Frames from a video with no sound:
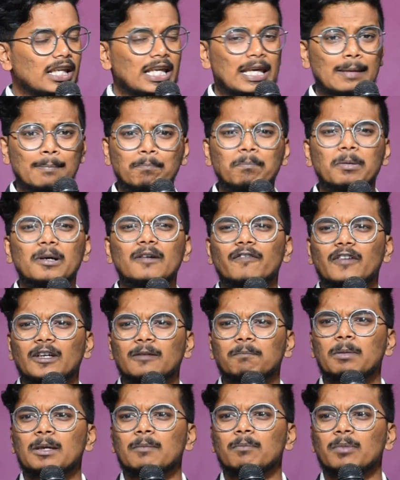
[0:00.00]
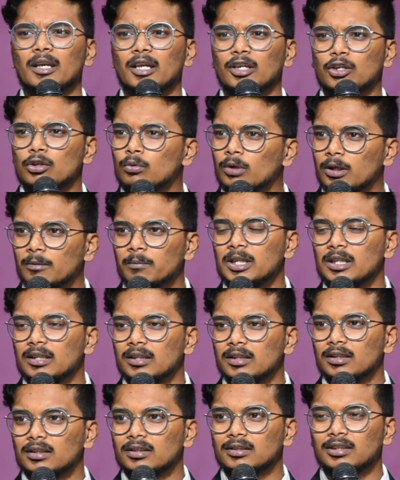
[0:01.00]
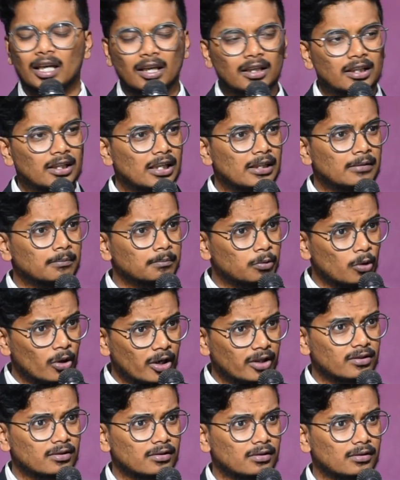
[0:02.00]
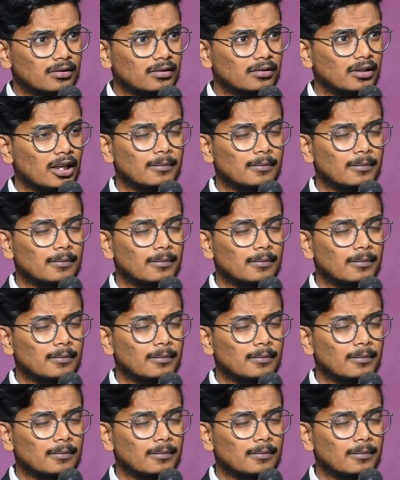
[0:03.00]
imperfect people like you and me, can impress,